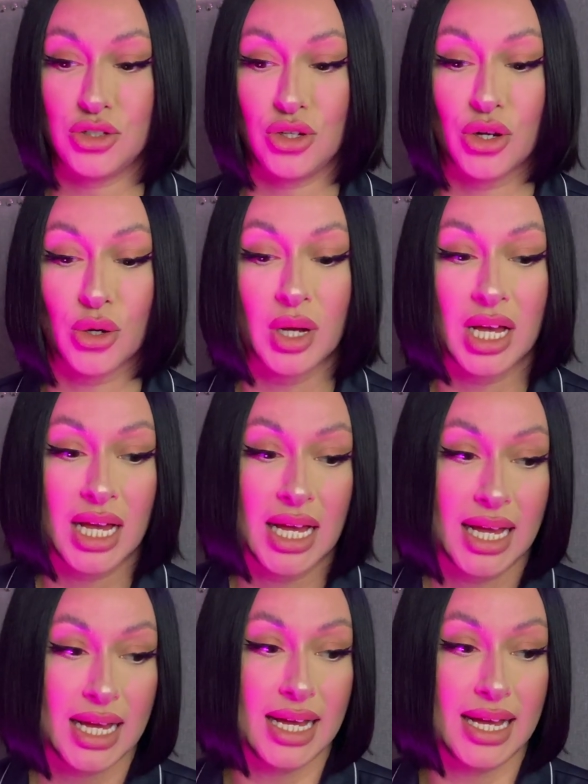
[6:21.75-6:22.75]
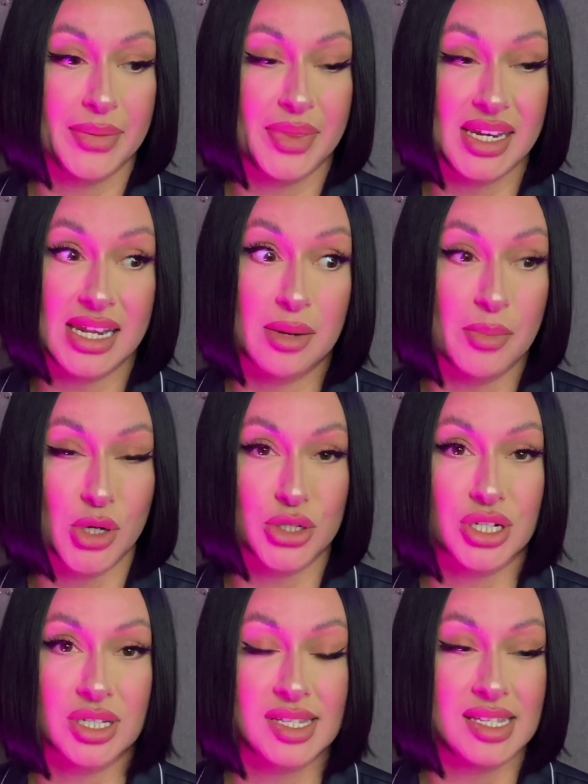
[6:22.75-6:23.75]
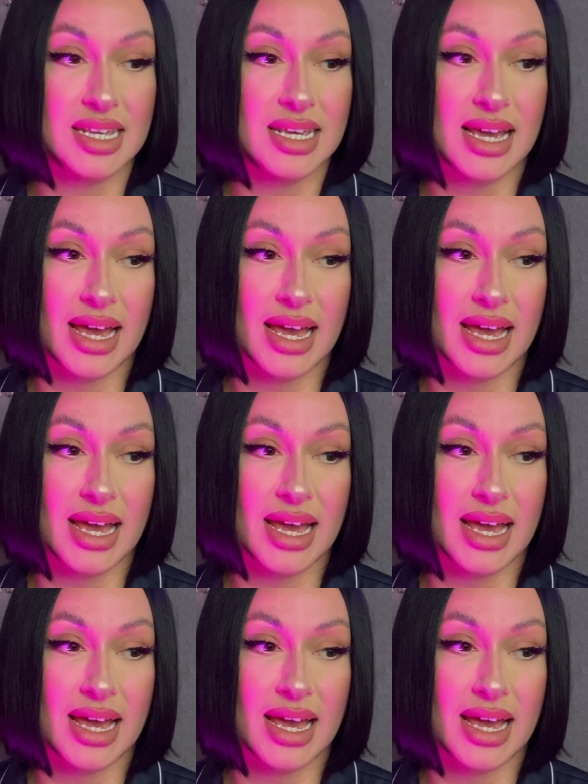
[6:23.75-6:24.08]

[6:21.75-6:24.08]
they need emergency